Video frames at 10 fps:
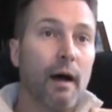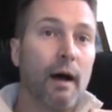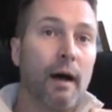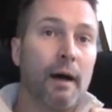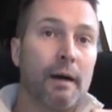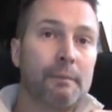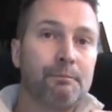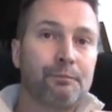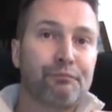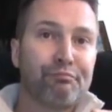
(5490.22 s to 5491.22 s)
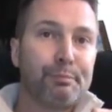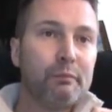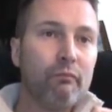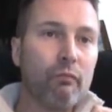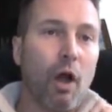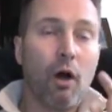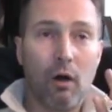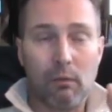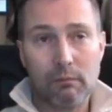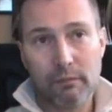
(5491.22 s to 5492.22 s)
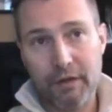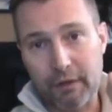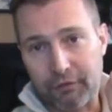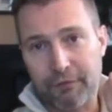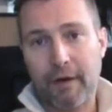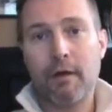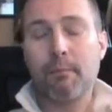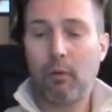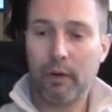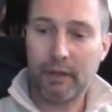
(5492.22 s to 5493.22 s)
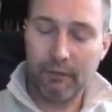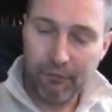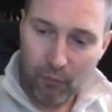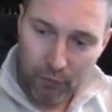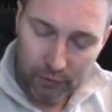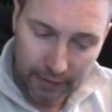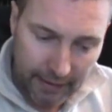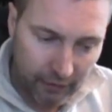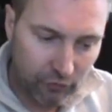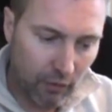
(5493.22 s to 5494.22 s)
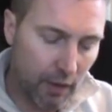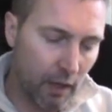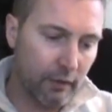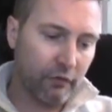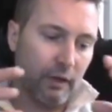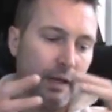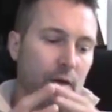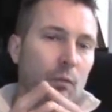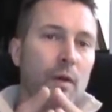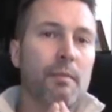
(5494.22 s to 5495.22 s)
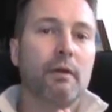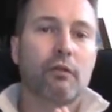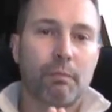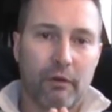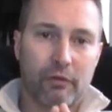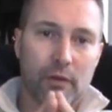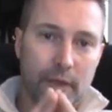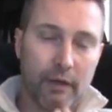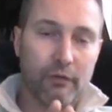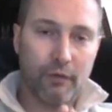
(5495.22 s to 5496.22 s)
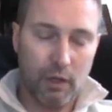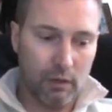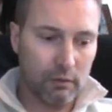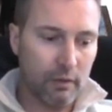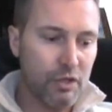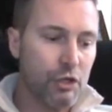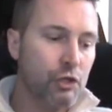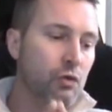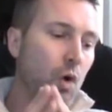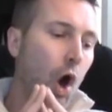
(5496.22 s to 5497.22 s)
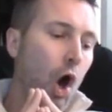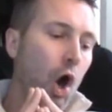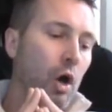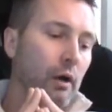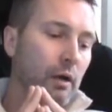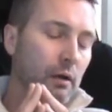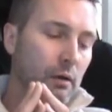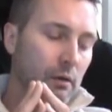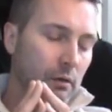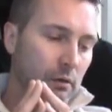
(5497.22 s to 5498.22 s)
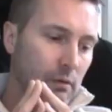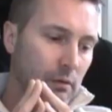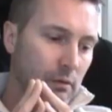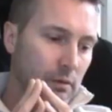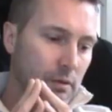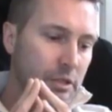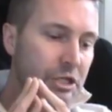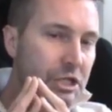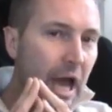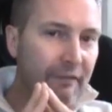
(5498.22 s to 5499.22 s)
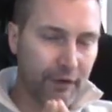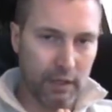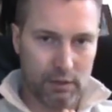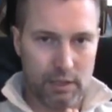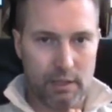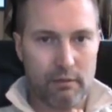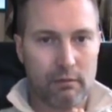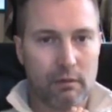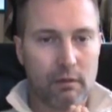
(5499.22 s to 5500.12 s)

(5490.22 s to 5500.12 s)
Oh, this, very important, again, for the ladies. All right, understand women, especially ladies of color, you are definitely